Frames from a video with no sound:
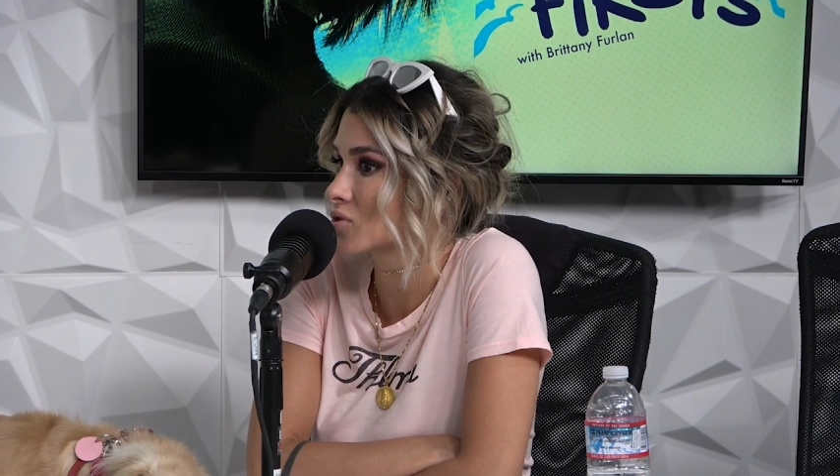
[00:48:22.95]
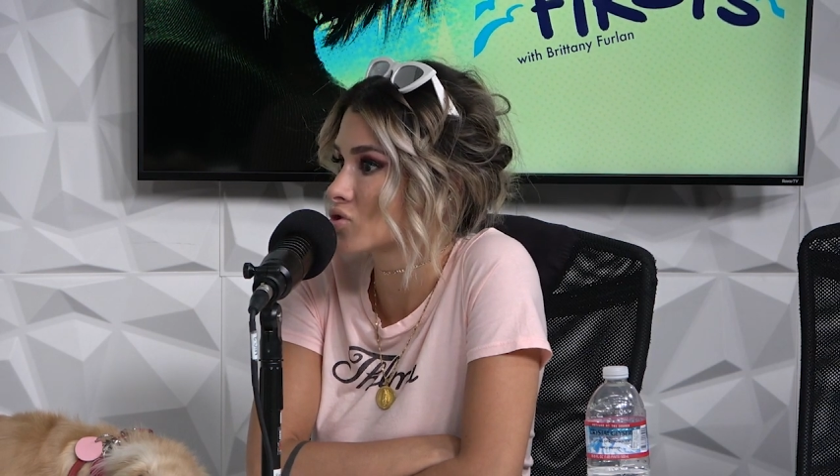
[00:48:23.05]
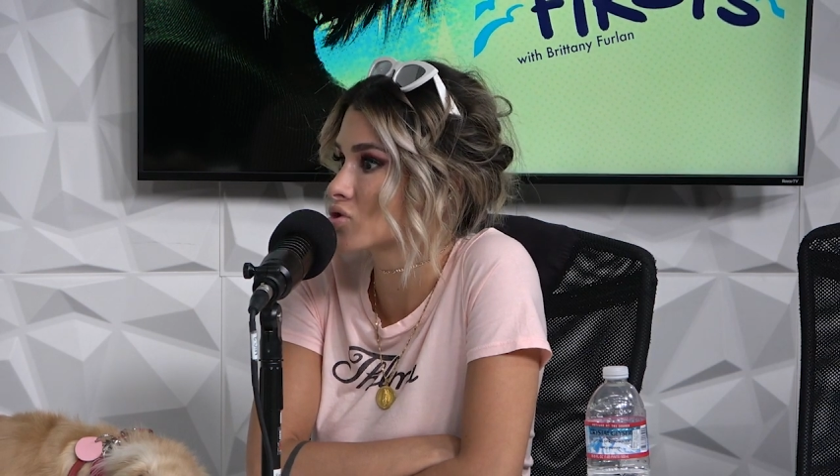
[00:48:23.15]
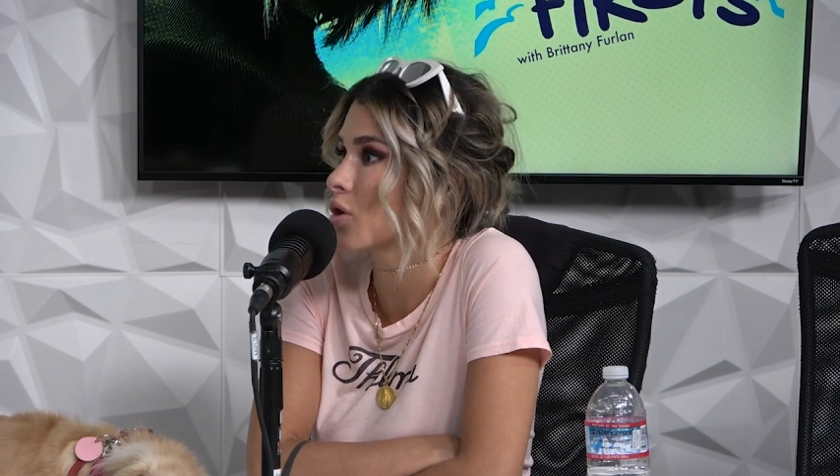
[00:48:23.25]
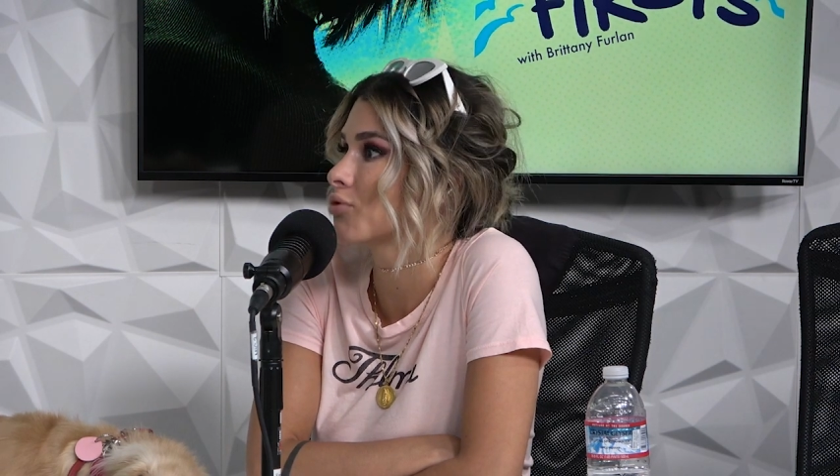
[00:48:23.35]

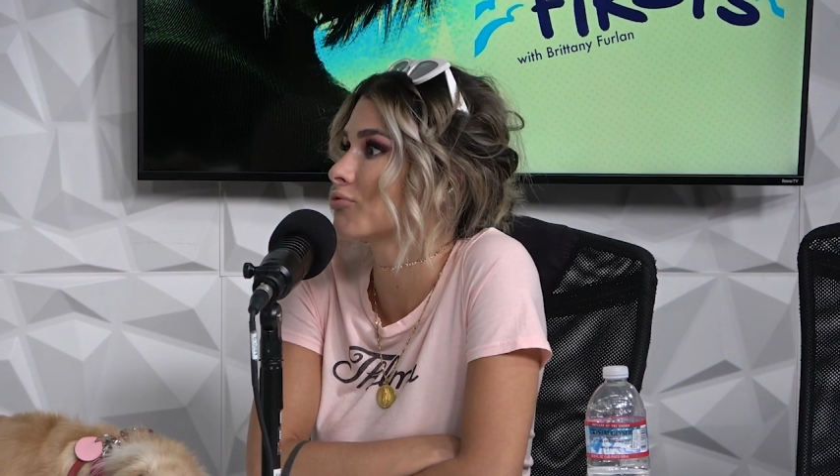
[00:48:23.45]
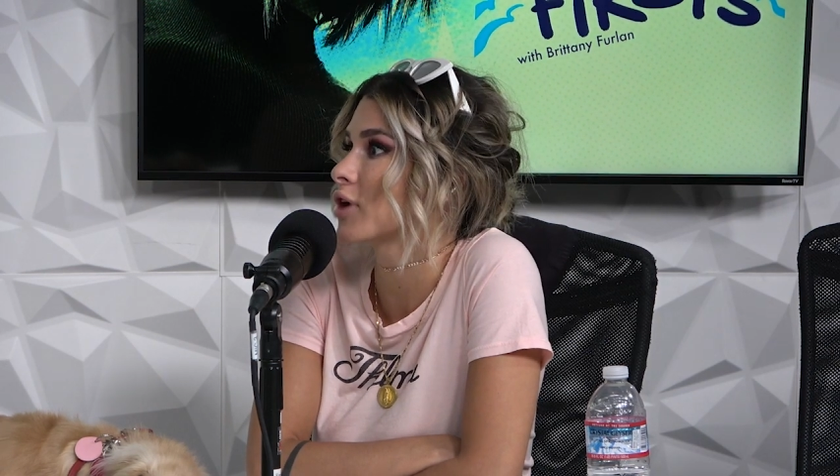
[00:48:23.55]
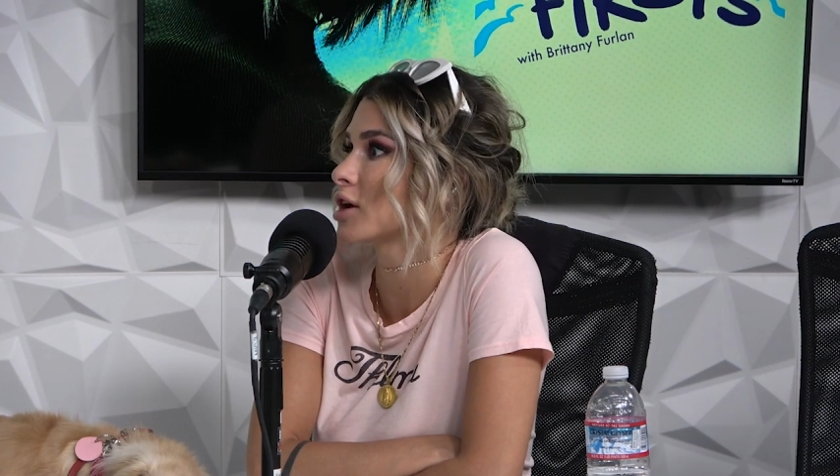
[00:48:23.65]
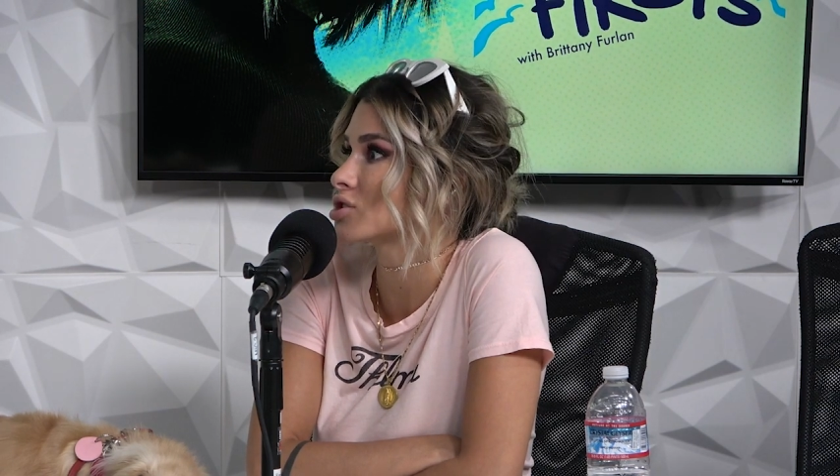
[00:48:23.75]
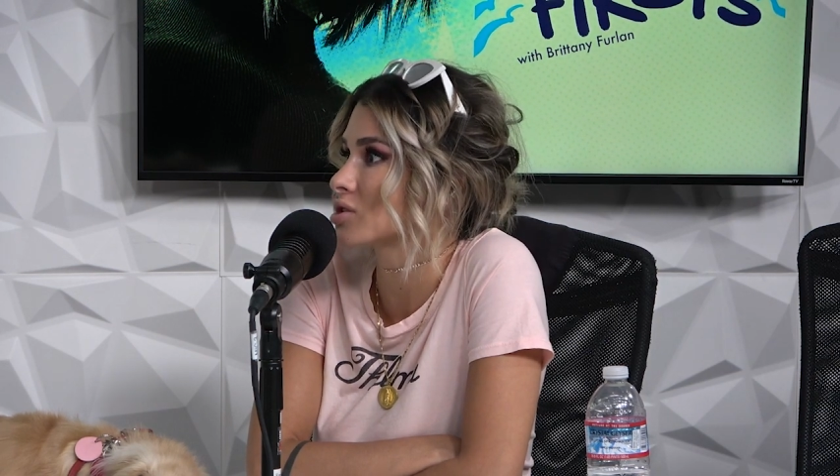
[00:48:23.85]
so
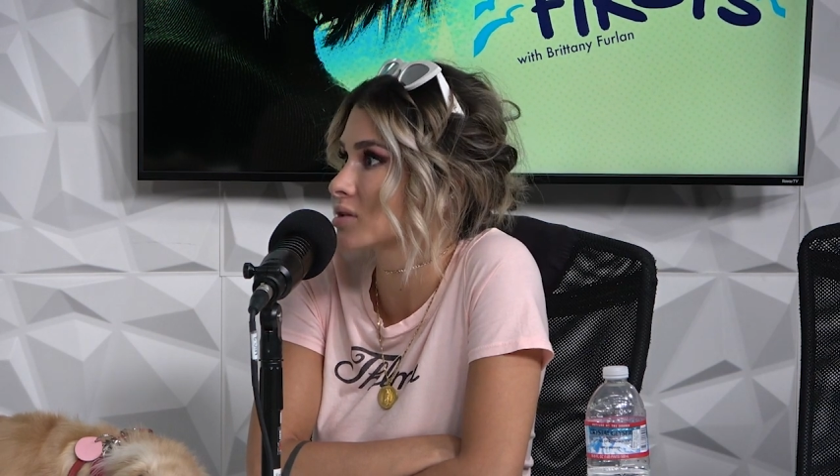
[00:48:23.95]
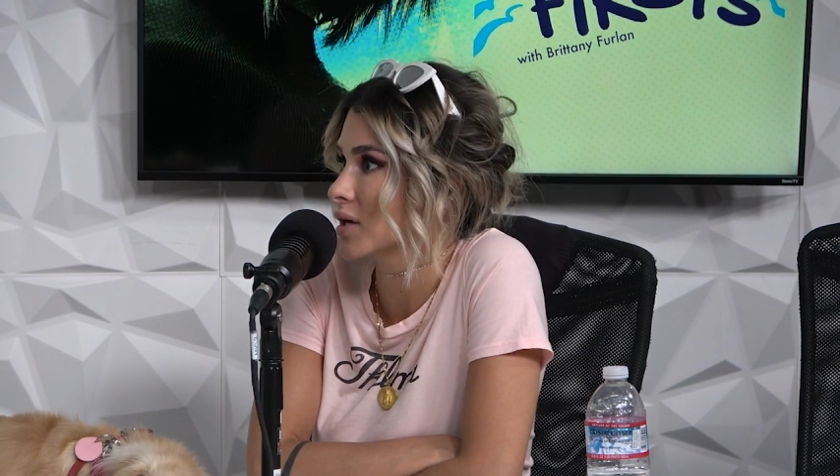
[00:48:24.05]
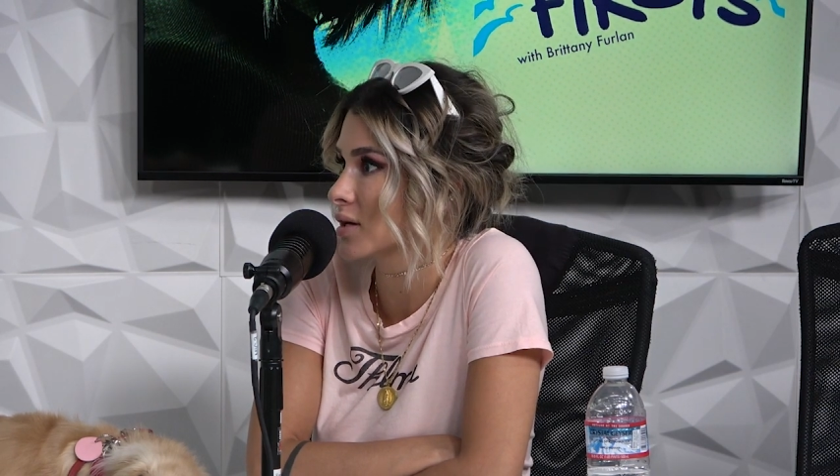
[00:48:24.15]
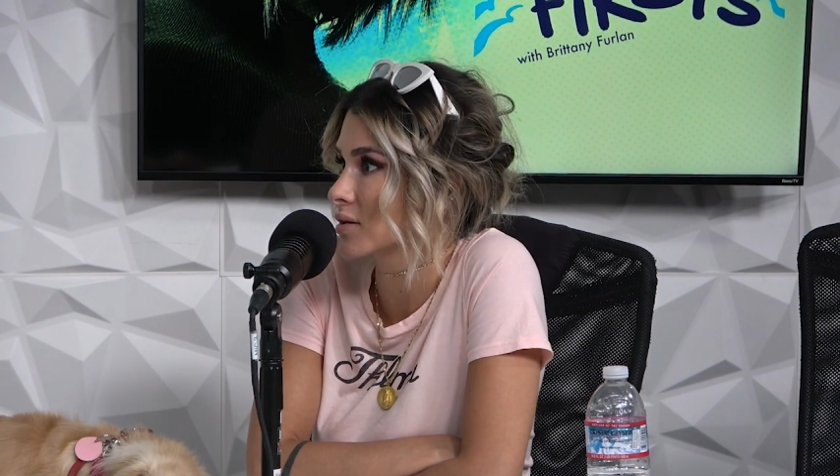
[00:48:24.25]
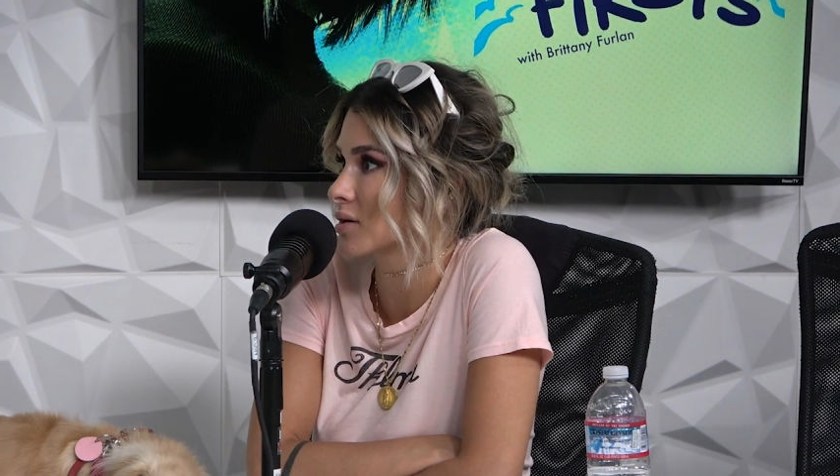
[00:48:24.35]
fresh that like